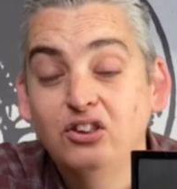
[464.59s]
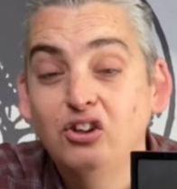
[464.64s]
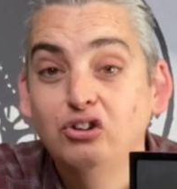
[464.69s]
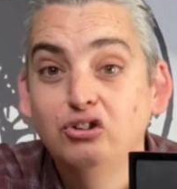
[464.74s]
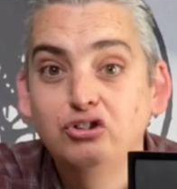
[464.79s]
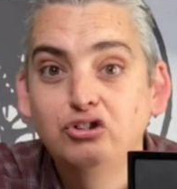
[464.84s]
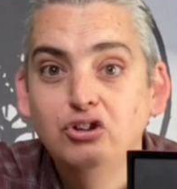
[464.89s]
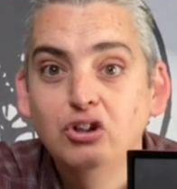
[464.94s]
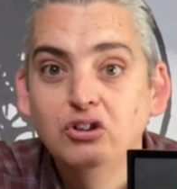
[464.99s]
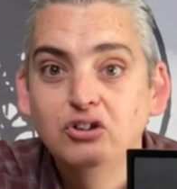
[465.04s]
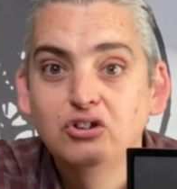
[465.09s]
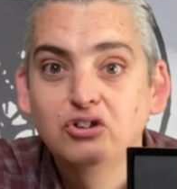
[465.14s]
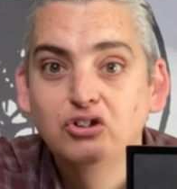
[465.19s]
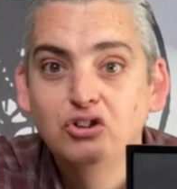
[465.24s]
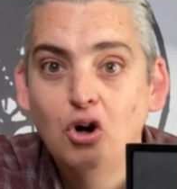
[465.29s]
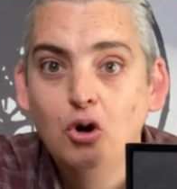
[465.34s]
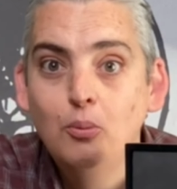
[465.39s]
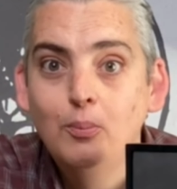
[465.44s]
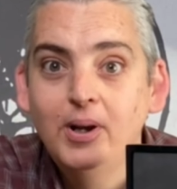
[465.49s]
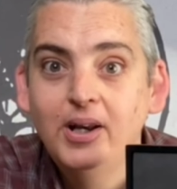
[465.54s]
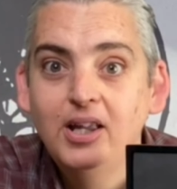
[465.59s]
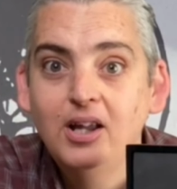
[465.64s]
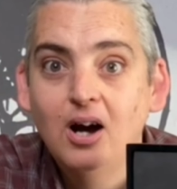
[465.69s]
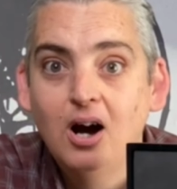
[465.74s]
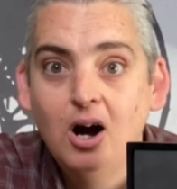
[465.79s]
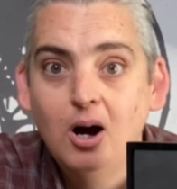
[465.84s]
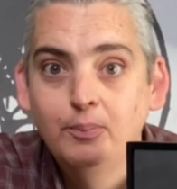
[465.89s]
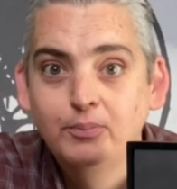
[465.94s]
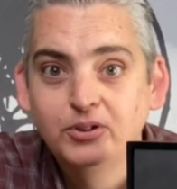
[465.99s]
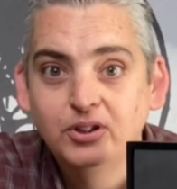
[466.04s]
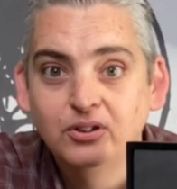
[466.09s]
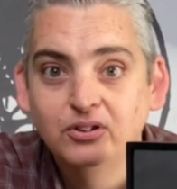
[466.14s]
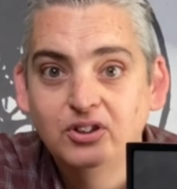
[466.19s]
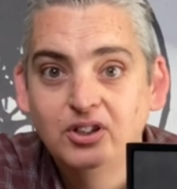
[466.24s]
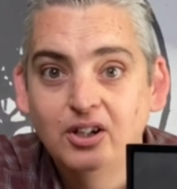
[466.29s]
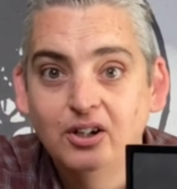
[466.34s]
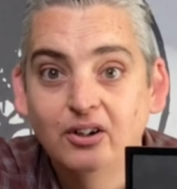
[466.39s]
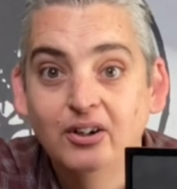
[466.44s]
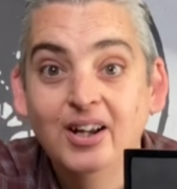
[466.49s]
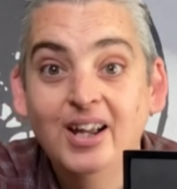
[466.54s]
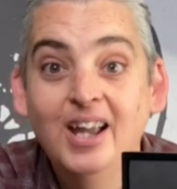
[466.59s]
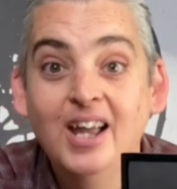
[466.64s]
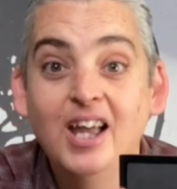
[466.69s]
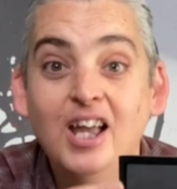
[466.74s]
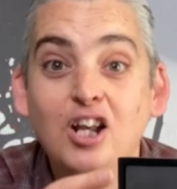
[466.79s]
There's just so many options here